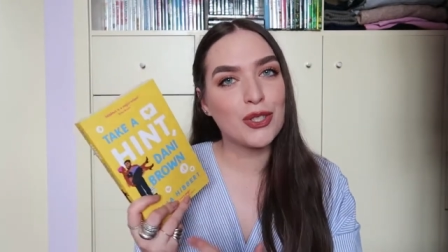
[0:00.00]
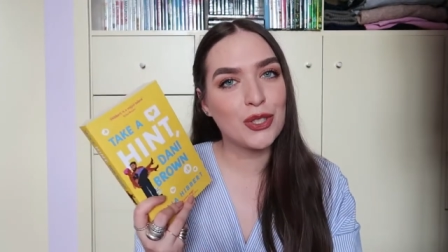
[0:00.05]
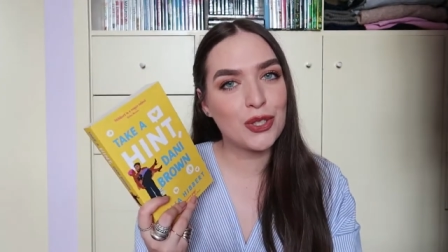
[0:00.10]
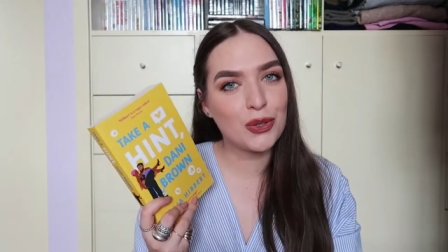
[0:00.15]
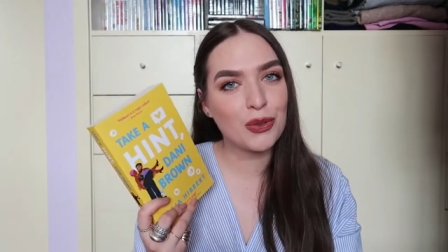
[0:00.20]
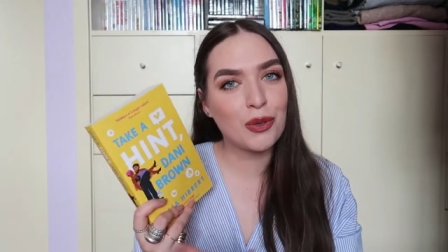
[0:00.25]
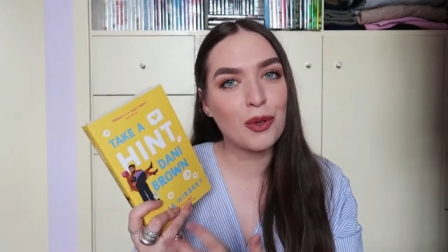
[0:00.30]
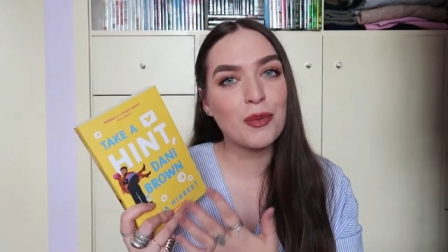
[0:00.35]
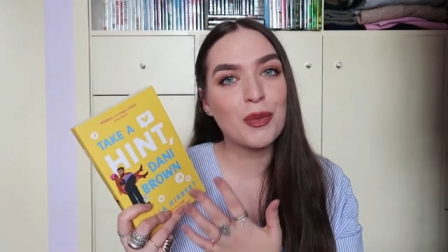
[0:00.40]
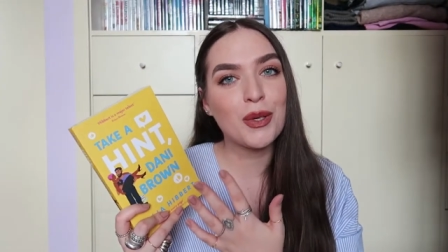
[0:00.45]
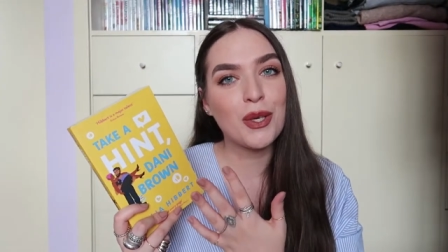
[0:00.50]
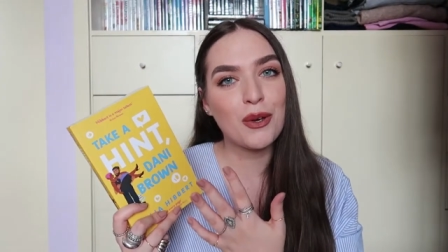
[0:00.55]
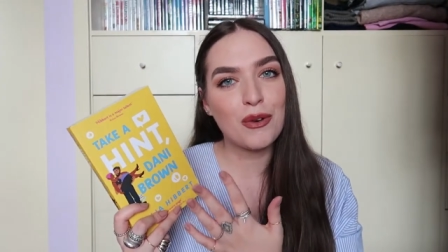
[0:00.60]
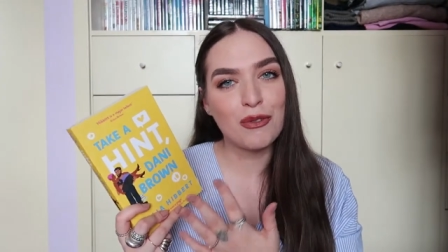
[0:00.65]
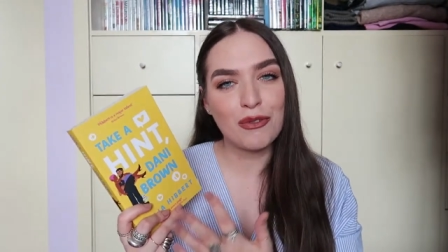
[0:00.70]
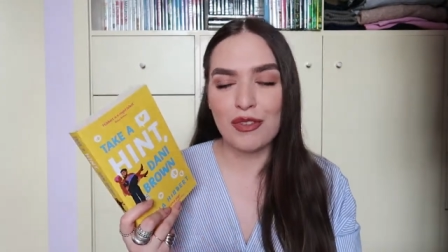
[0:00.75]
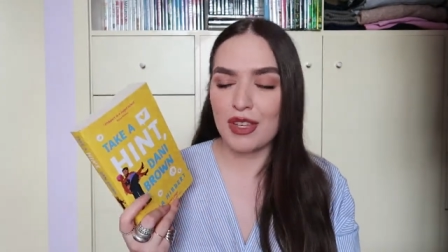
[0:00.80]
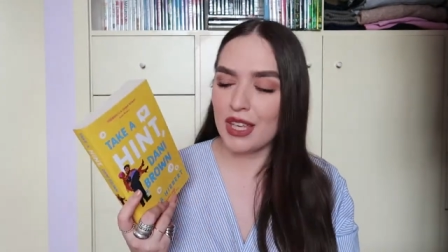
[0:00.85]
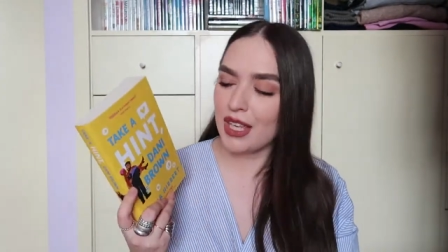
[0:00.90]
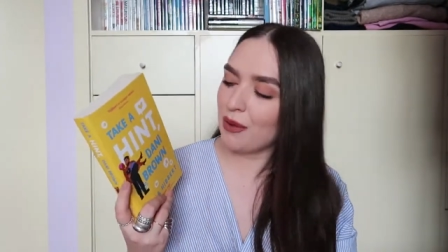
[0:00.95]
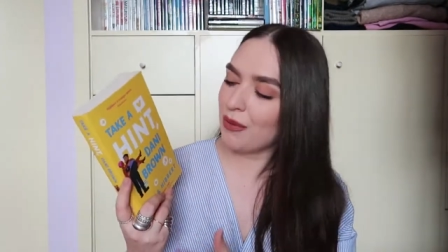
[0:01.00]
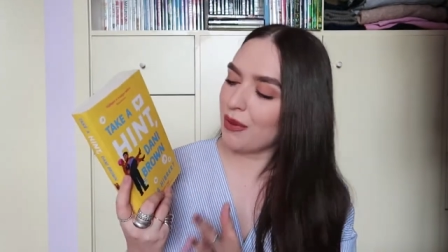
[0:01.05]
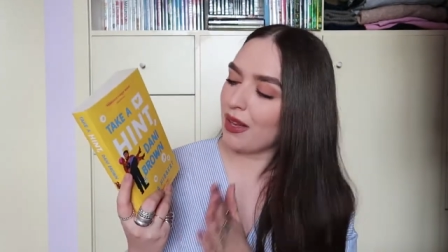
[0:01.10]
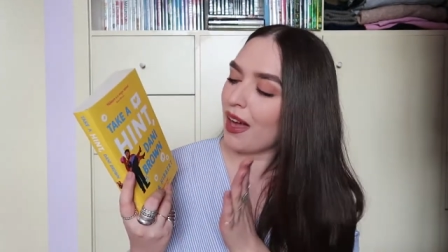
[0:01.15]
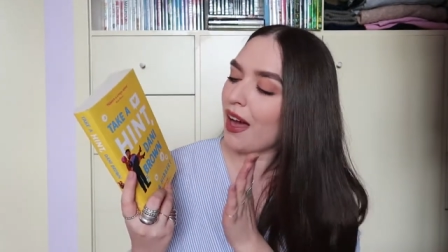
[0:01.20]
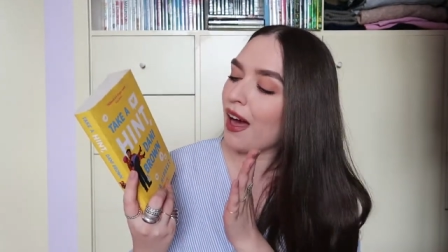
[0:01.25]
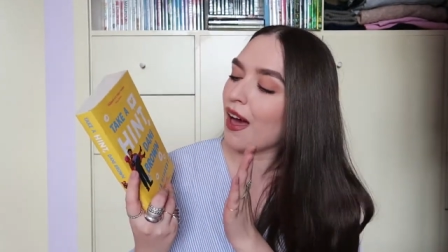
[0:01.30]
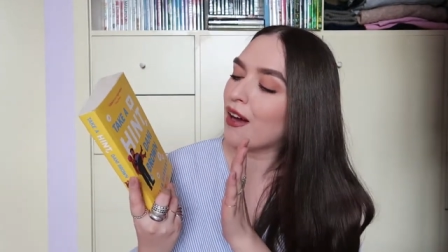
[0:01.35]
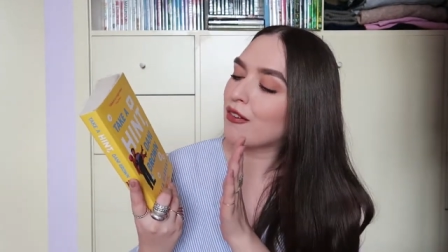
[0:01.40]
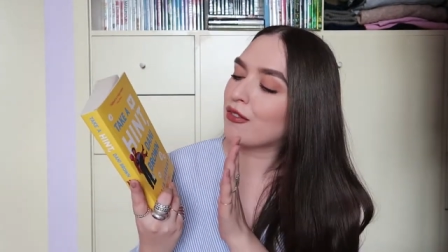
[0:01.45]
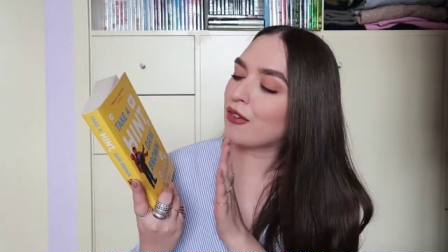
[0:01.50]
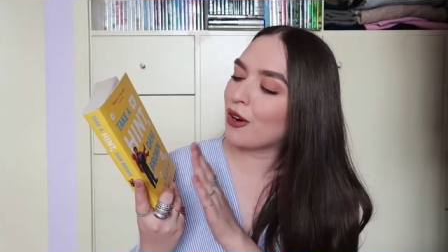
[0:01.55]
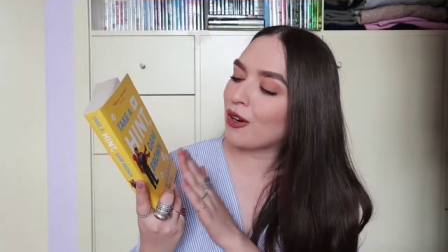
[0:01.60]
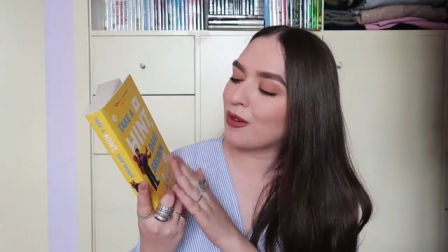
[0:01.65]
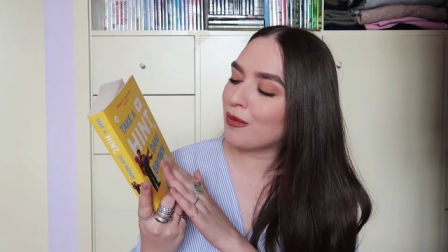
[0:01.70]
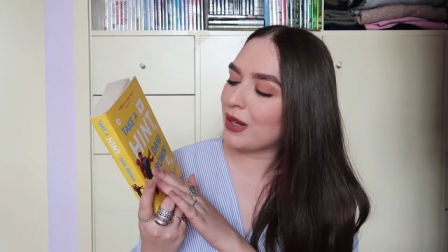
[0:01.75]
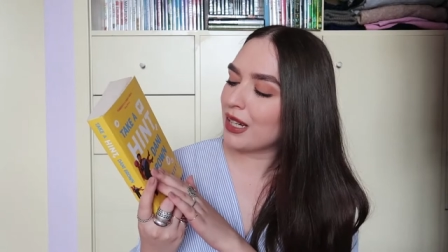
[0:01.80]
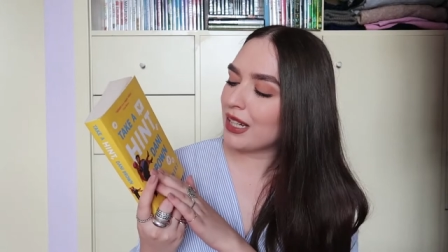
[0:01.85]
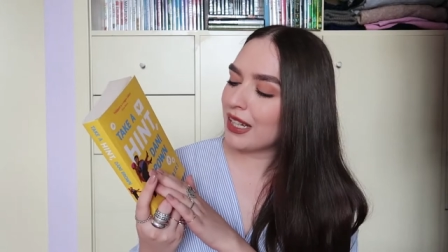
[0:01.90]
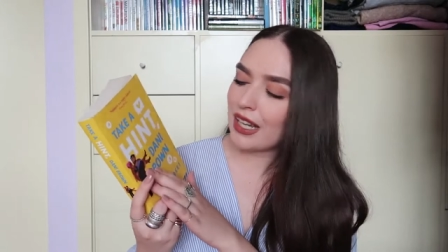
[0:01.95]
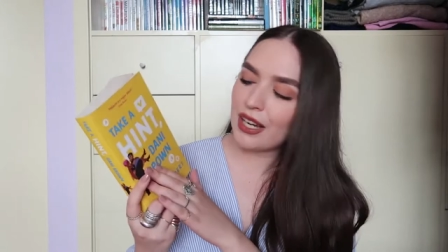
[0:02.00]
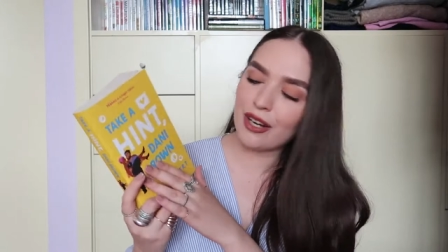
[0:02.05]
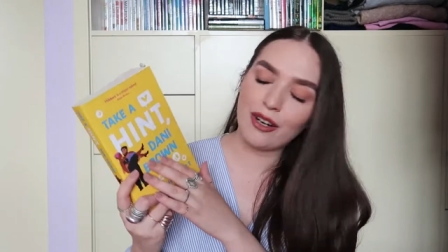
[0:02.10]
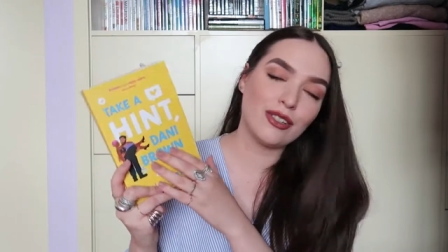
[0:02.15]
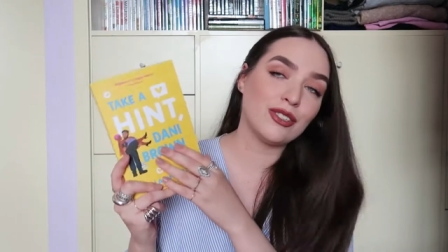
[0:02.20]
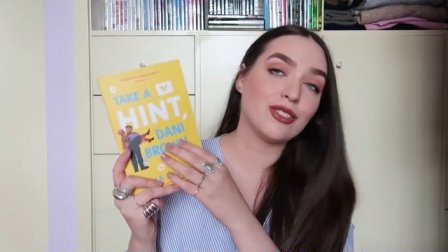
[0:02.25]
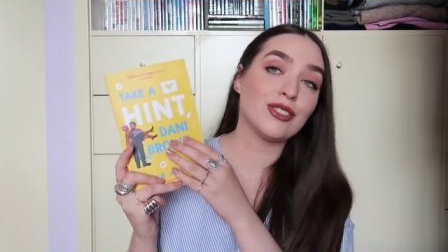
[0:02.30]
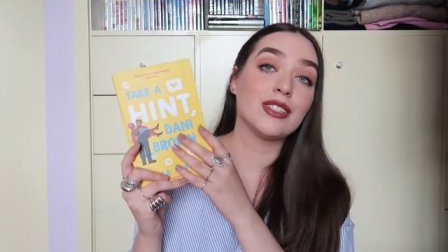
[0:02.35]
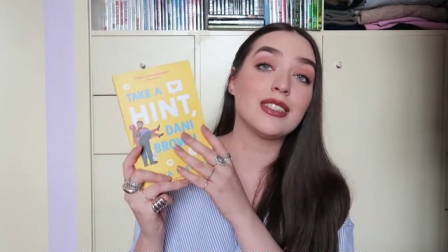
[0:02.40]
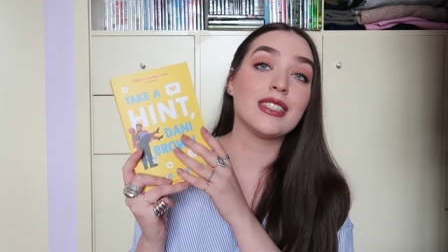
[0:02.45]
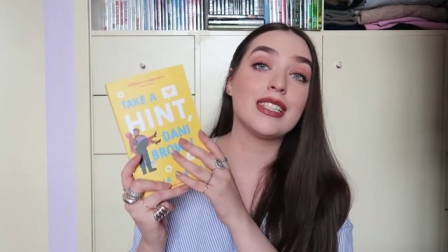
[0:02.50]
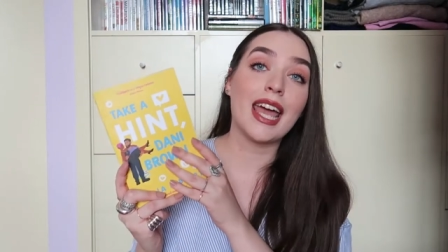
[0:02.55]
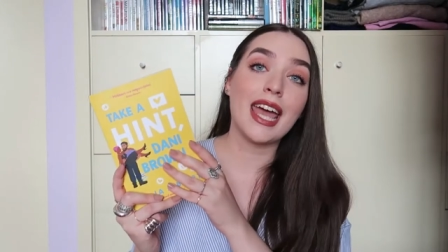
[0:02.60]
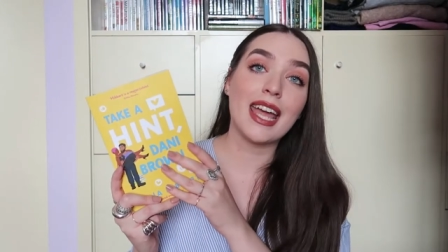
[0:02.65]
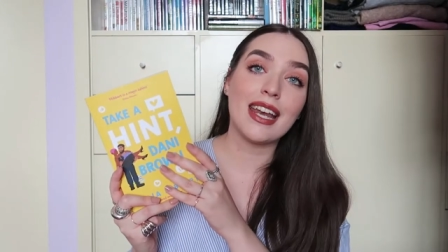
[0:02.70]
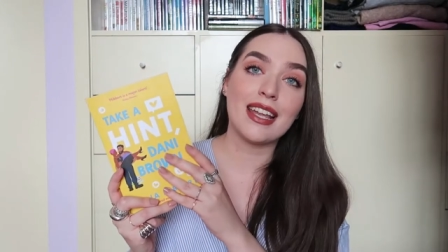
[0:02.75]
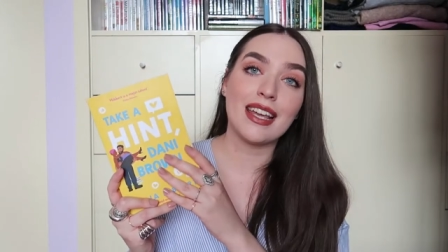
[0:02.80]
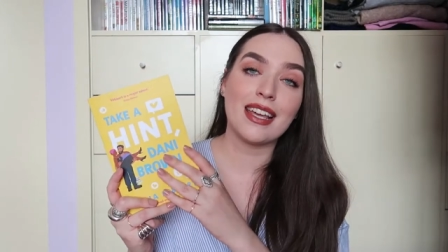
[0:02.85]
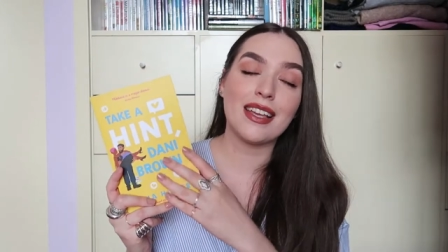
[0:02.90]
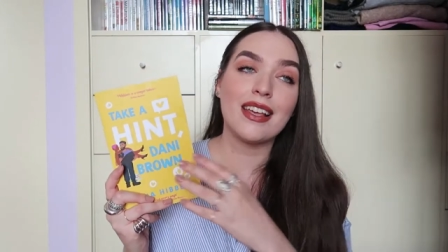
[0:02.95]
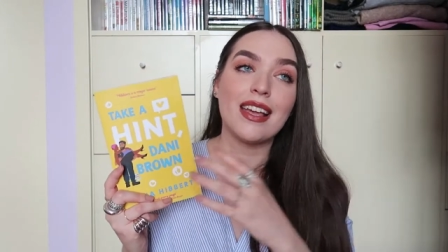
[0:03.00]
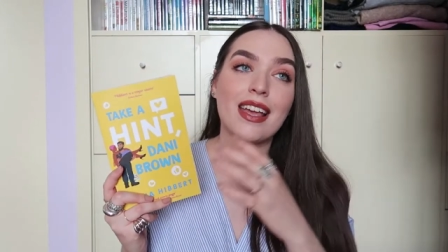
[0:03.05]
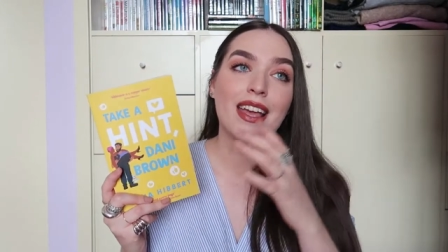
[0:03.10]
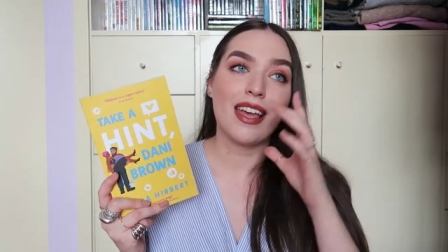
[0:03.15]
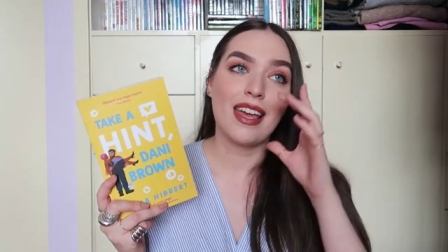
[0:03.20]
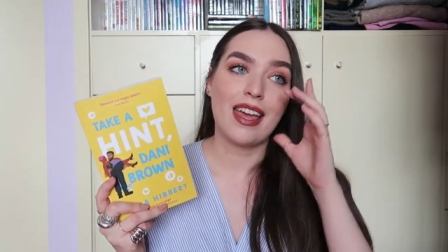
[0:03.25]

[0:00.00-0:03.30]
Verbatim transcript: dual POV. We have our main character, Danny,